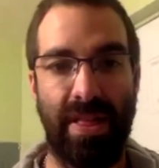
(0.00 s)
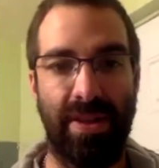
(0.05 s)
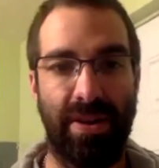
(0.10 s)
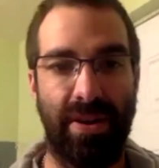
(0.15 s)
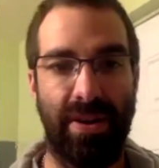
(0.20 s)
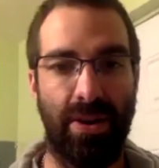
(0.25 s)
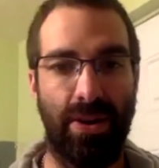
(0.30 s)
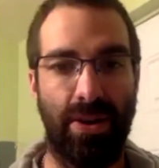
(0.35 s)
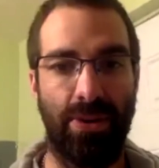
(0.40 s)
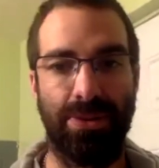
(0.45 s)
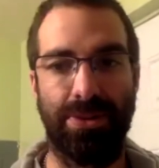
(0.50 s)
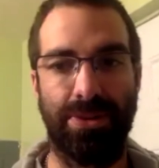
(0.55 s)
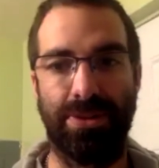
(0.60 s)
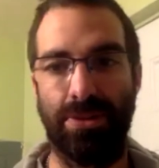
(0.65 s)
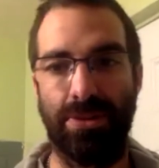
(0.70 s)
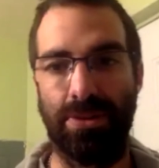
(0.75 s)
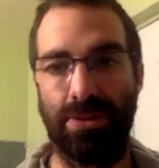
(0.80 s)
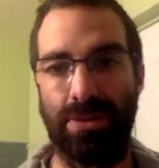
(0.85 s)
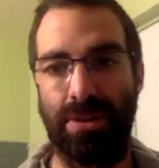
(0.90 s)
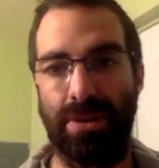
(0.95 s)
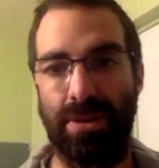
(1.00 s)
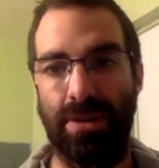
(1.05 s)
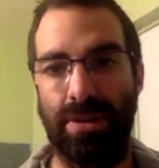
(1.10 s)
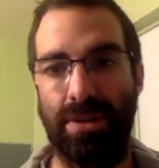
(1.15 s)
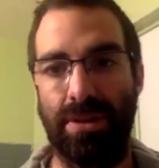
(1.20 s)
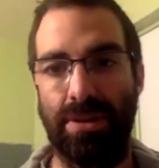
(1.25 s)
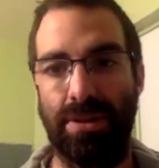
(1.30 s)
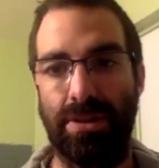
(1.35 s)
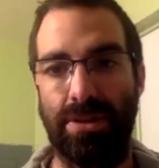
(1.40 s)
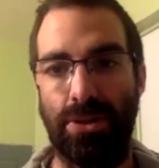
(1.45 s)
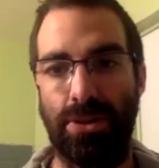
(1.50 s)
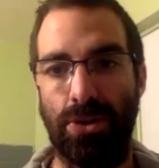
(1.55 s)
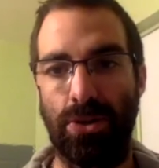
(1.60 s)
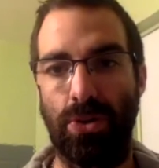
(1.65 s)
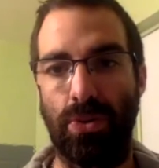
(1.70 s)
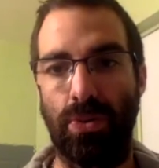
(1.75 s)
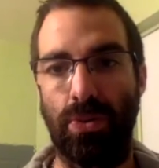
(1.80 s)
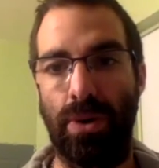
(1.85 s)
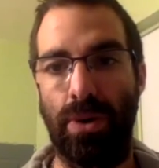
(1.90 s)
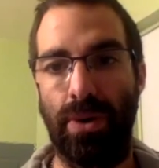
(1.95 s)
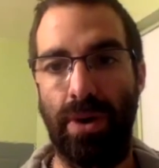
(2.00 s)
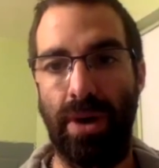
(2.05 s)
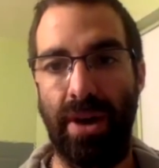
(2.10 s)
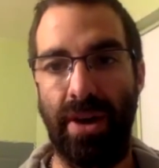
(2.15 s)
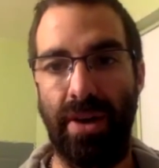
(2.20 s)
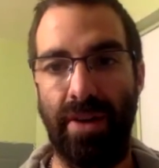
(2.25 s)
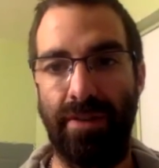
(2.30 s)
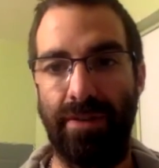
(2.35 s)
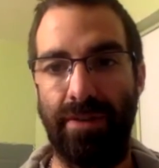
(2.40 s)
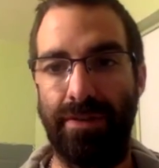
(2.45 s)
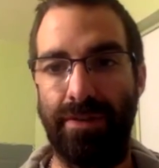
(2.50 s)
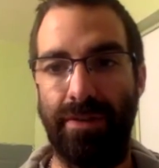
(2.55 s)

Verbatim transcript: oh, Duke, Duke won't have